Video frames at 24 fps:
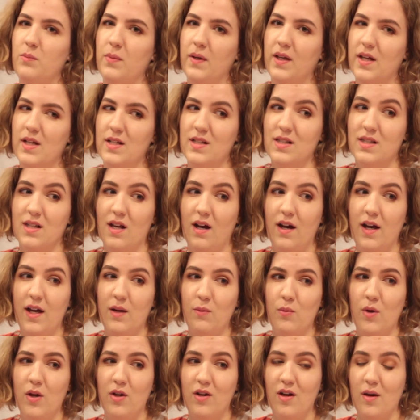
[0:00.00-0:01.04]
because I
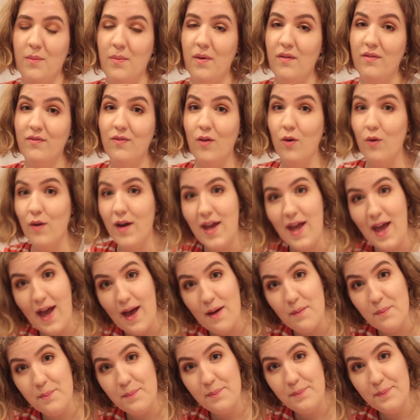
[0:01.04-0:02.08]
woke up at 4
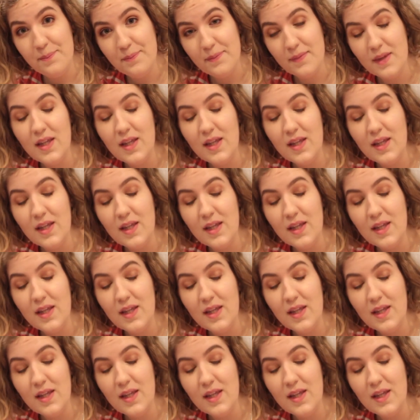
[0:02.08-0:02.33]
a.m,